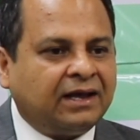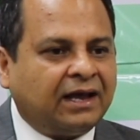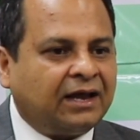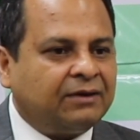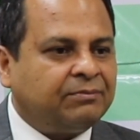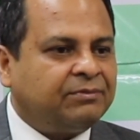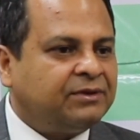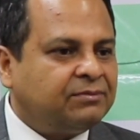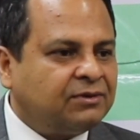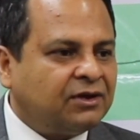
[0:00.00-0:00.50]

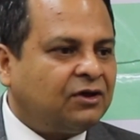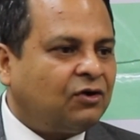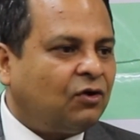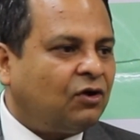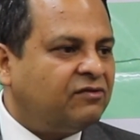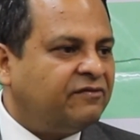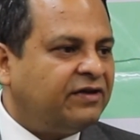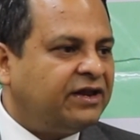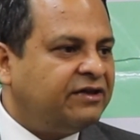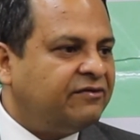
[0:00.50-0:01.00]
and people are
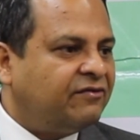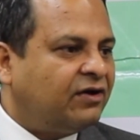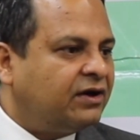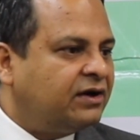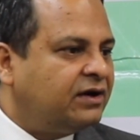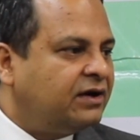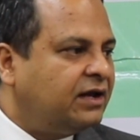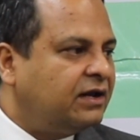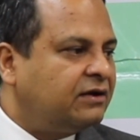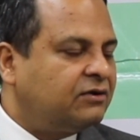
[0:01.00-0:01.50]
all very
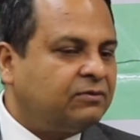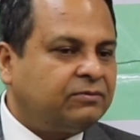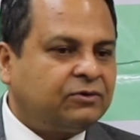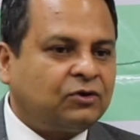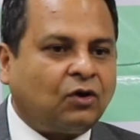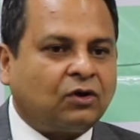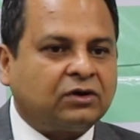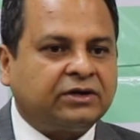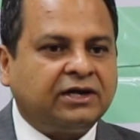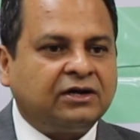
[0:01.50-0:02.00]
worried and
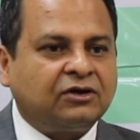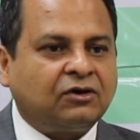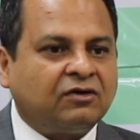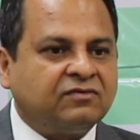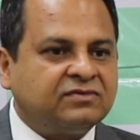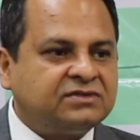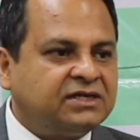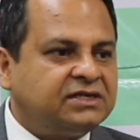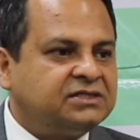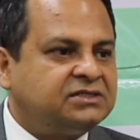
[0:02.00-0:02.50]
cocktail
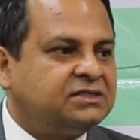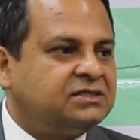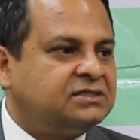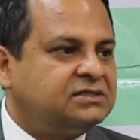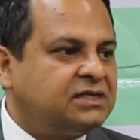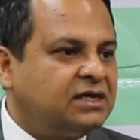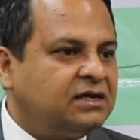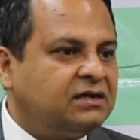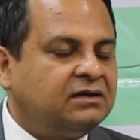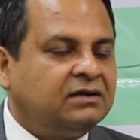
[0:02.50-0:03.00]

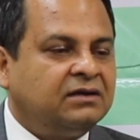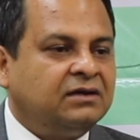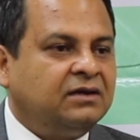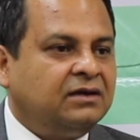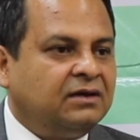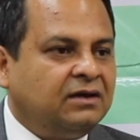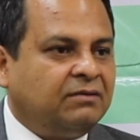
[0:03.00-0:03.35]
conversations and